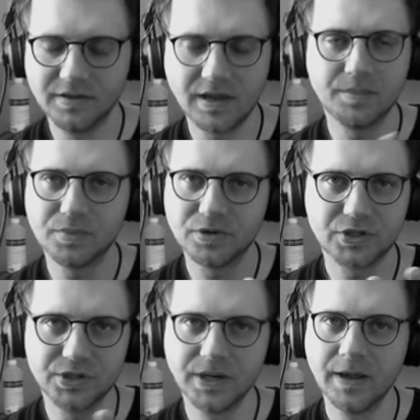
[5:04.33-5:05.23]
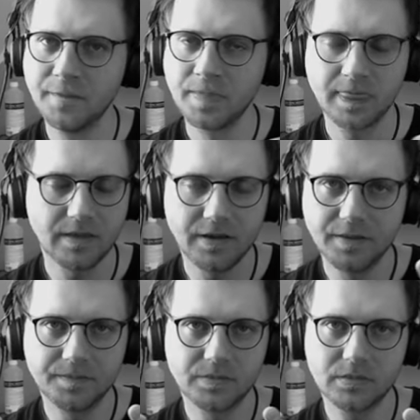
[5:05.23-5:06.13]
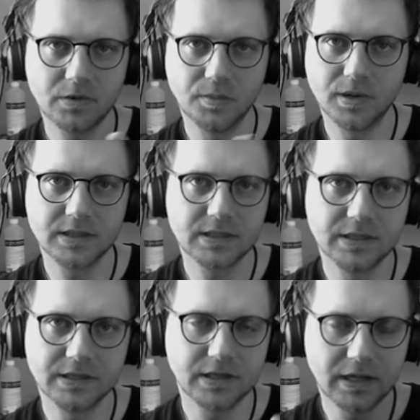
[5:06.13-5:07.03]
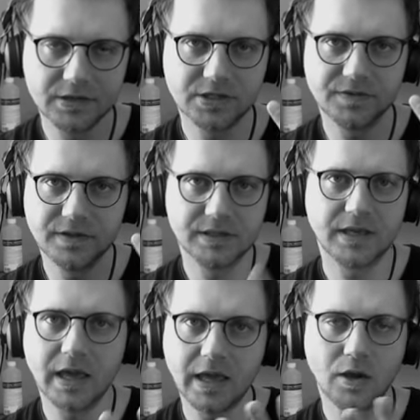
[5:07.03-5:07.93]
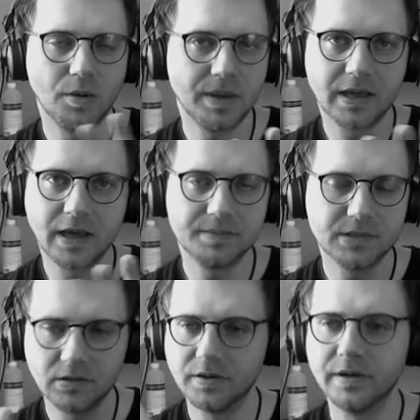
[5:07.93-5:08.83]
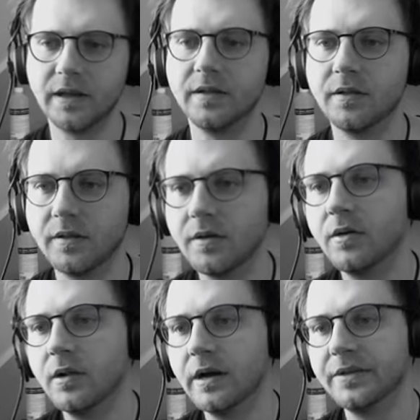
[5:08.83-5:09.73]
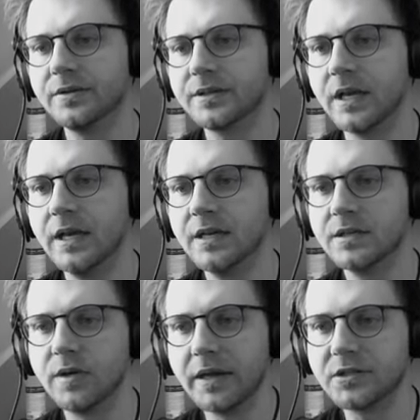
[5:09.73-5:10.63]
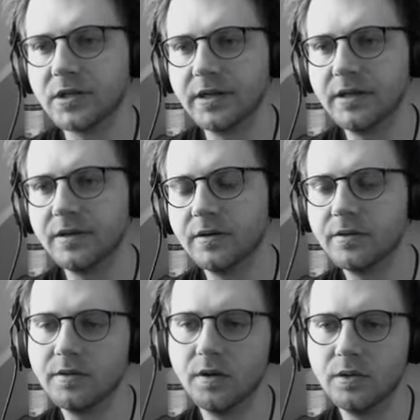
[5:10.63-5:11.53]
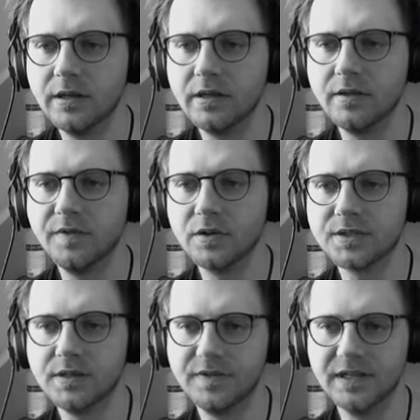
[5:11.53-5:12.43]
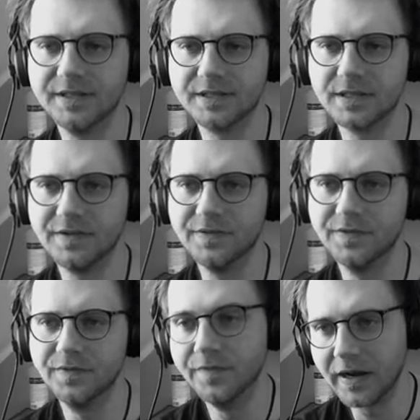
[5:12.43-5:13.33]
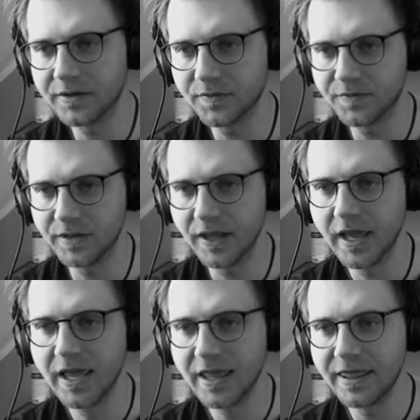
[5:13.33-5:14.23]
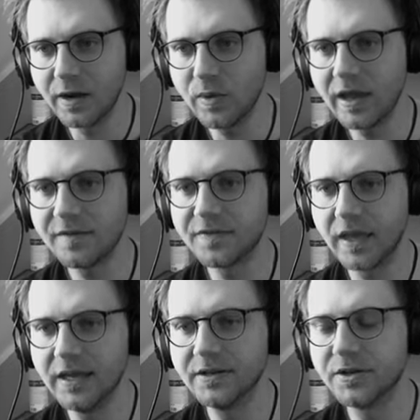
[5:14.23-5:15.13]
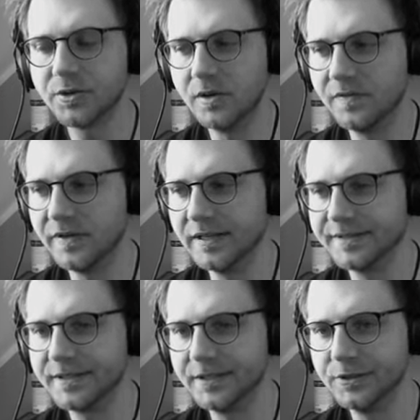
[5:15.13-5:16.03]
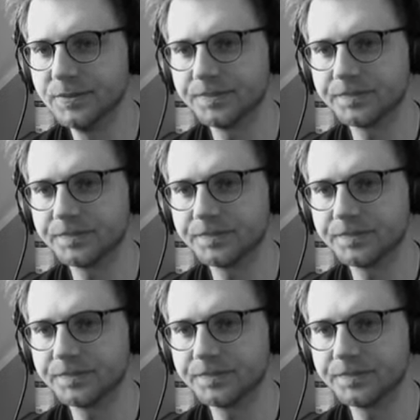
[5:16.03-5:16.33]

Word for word: temperature, turbulent kinetic energy field K, omega, epsilon, and all others. Actually, only the velocity field is a vector field. Then we have the internal field here.